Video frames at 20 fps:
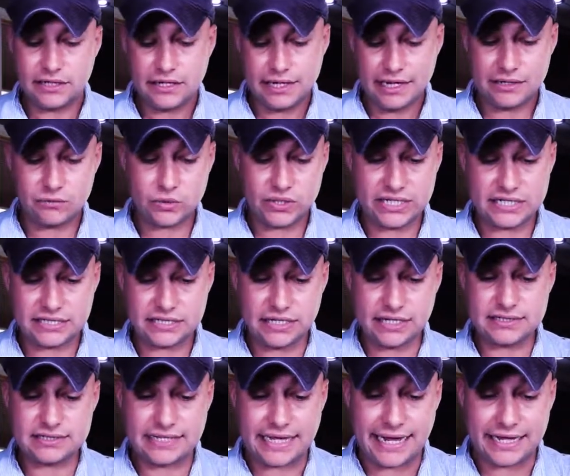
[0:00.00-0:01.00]
And when it
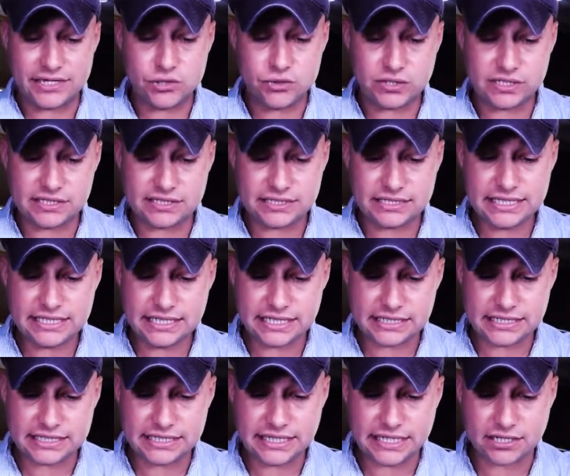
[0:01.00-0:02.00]
does that, you can see
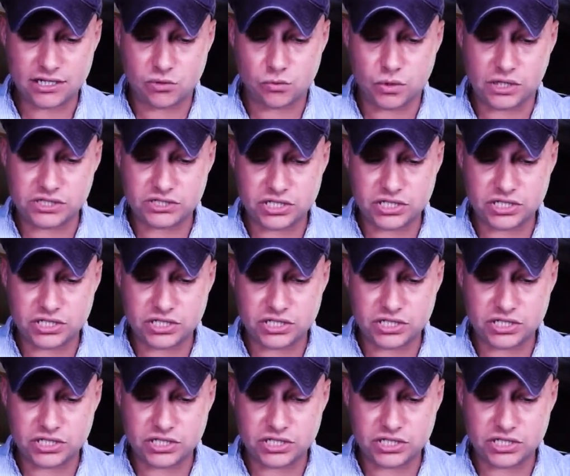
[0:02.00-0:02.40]
this sticker wants